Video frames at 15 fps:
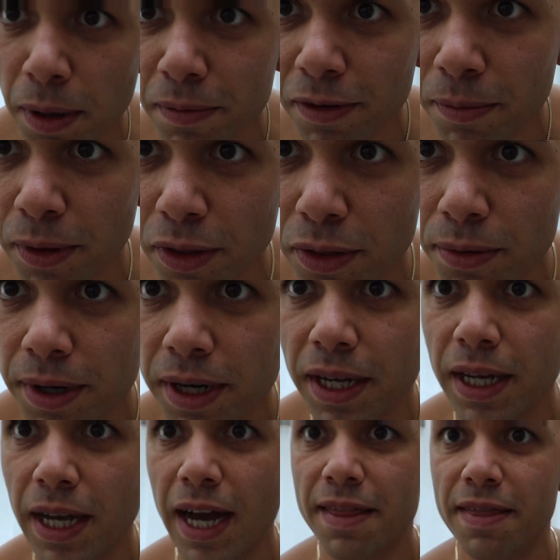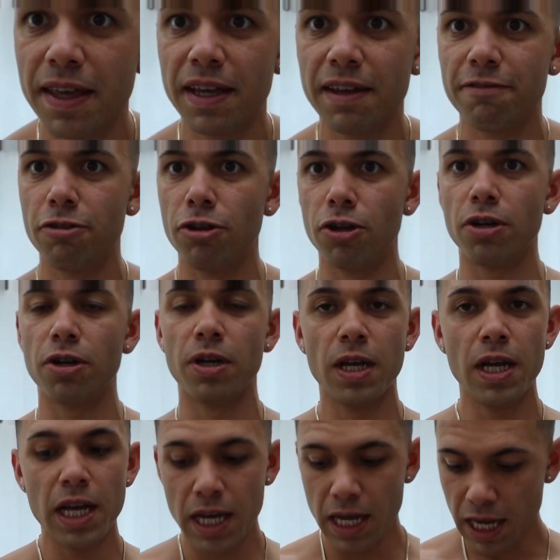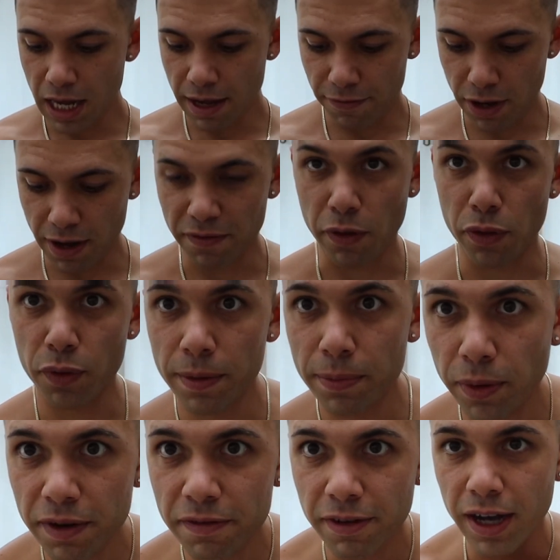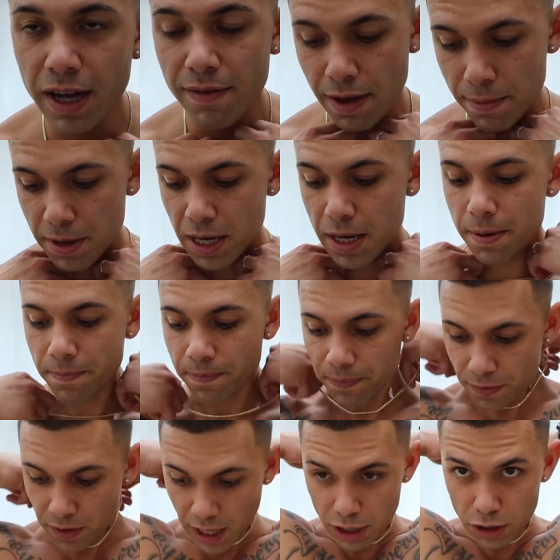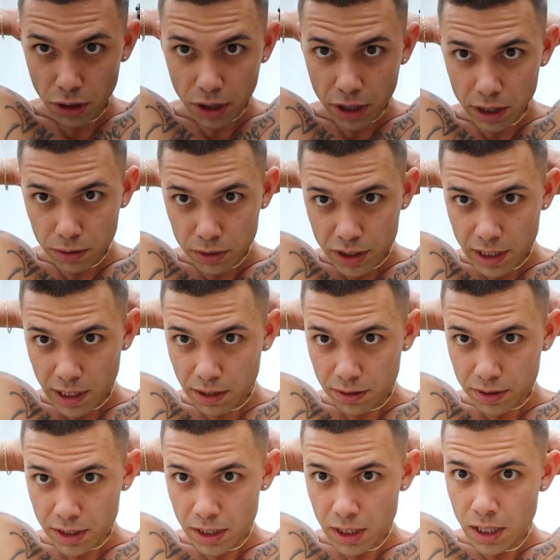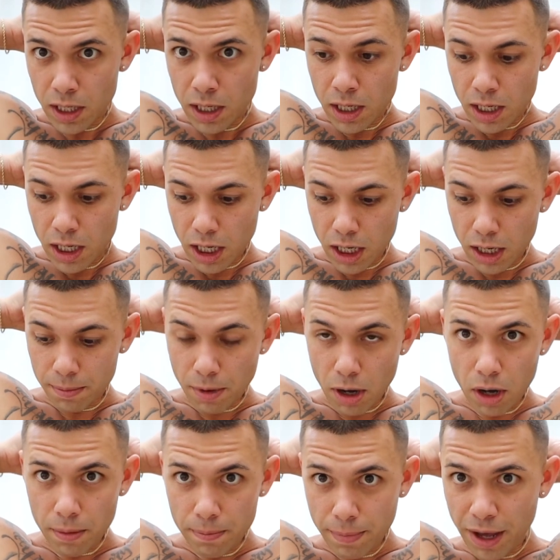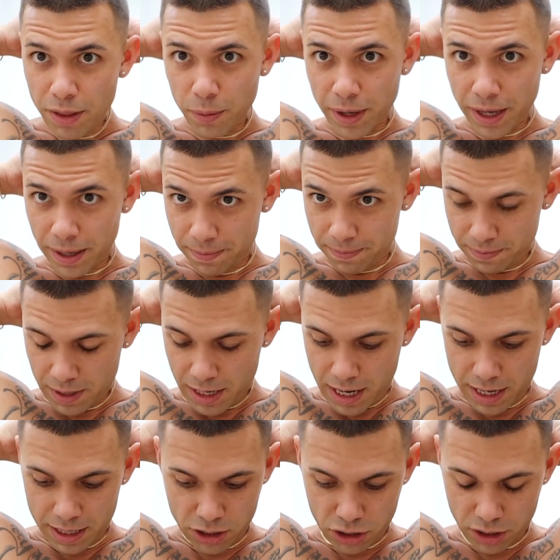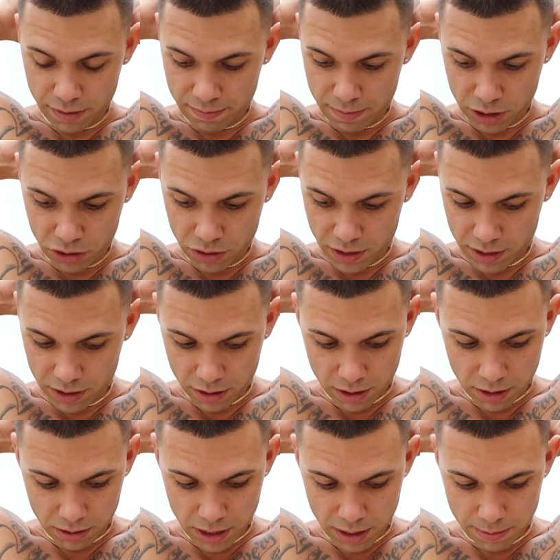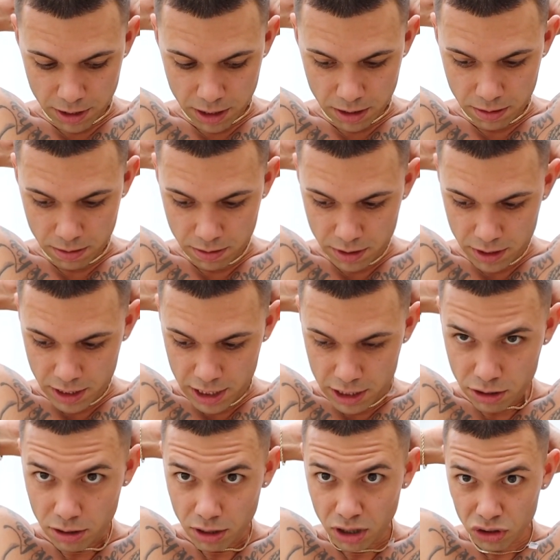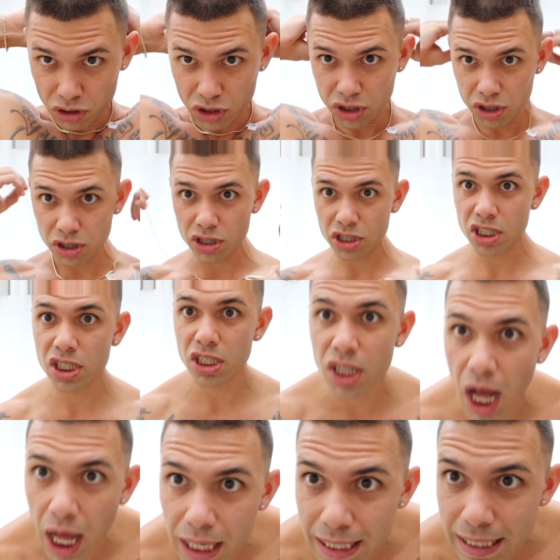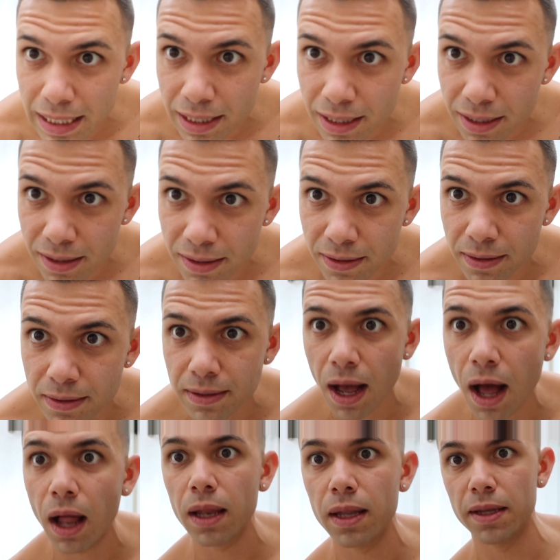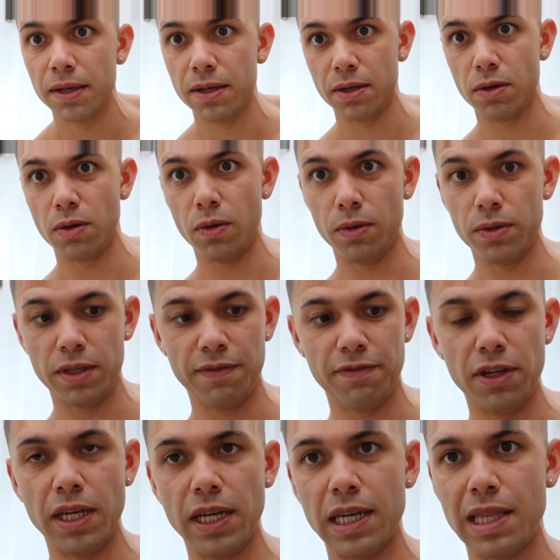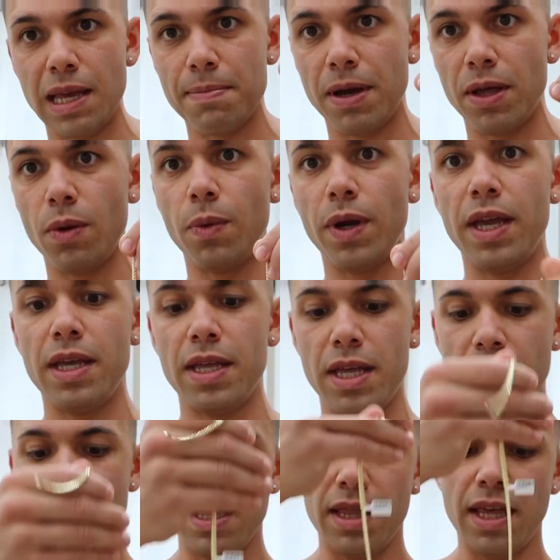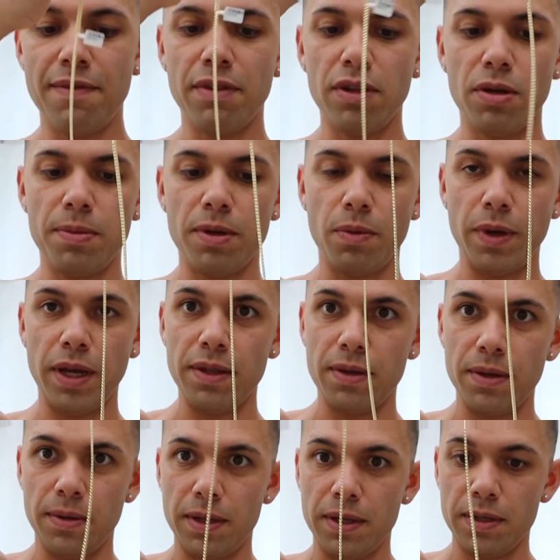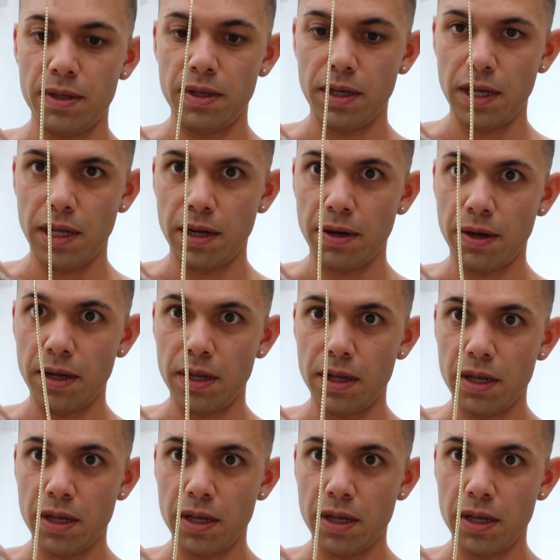up from the 3. I think if you have the 3.5, I mean, that NURAGOLD sells. By the way, I should have mentioned this a long time ago. These are all solid gold. If you didn't get that by the weight, they have a little bit of weight to it. You can hear it.